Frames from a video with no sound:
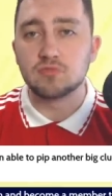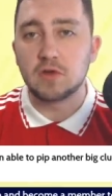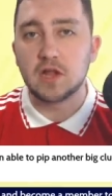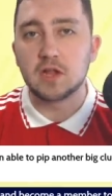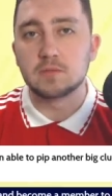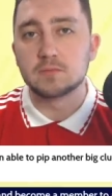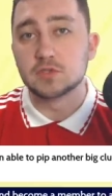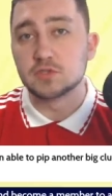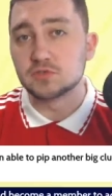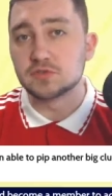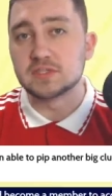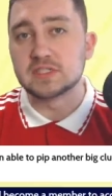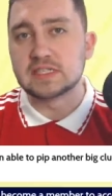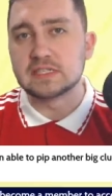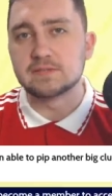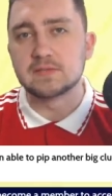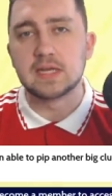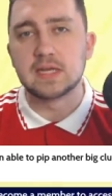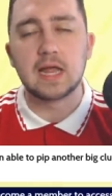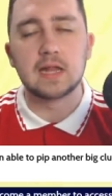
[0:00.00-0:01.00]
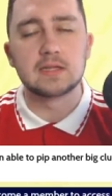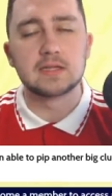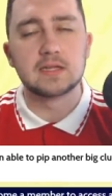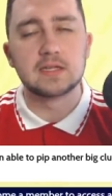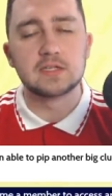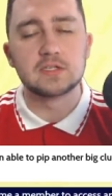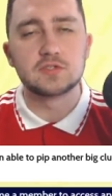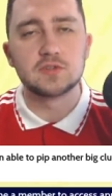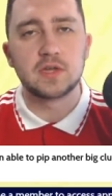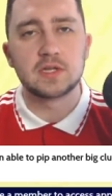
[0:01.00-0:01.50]
Real Madrid even held an
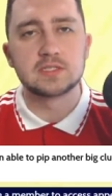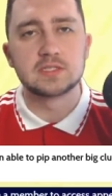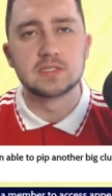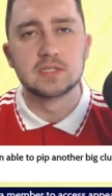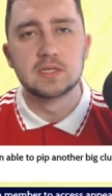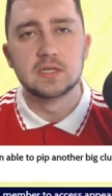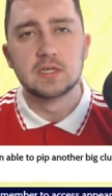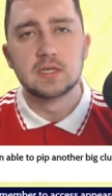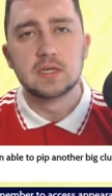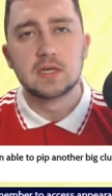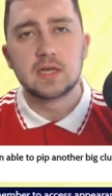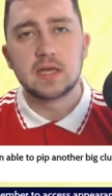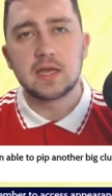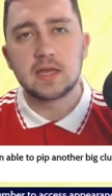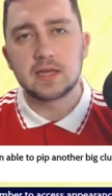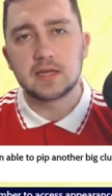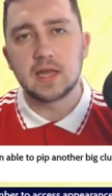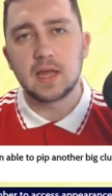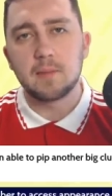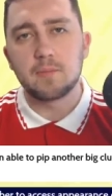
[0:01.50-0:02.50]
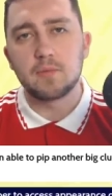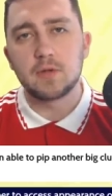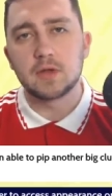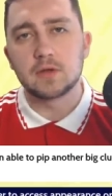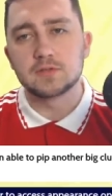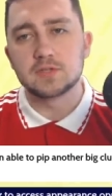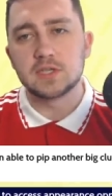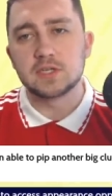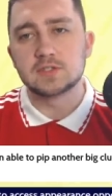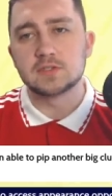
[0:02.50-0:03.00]
interest in
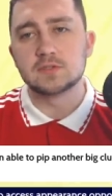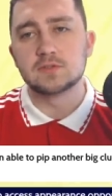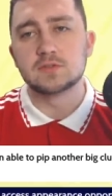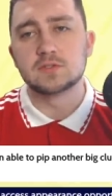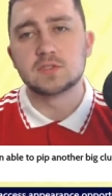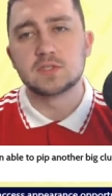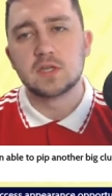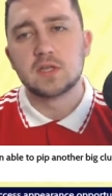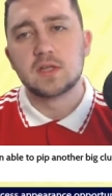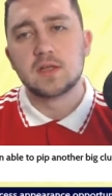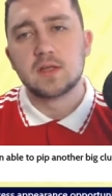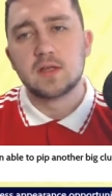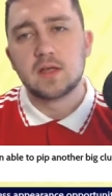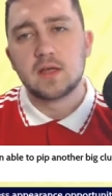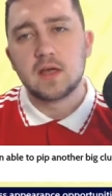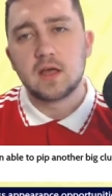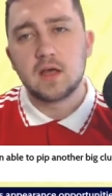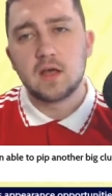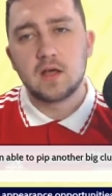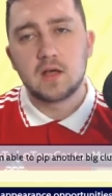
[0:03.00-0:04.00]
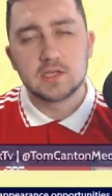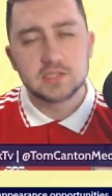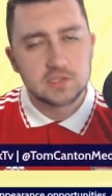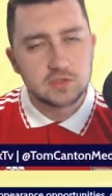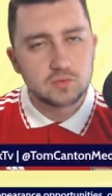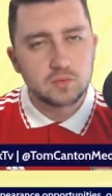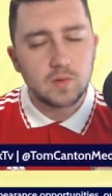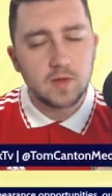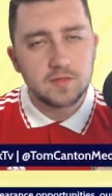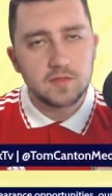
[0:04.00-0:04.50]
Gabriel Jesus.
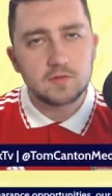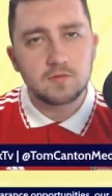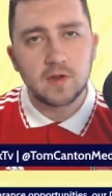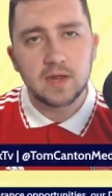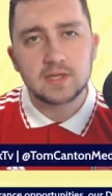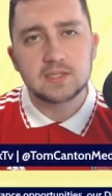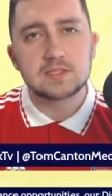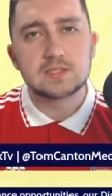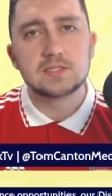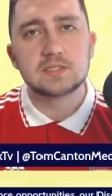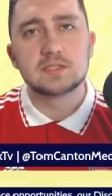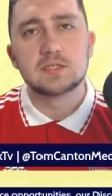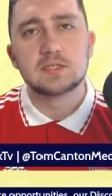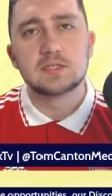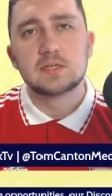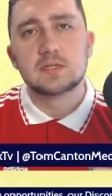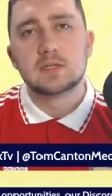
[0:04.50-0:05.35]
Arsenal won the race.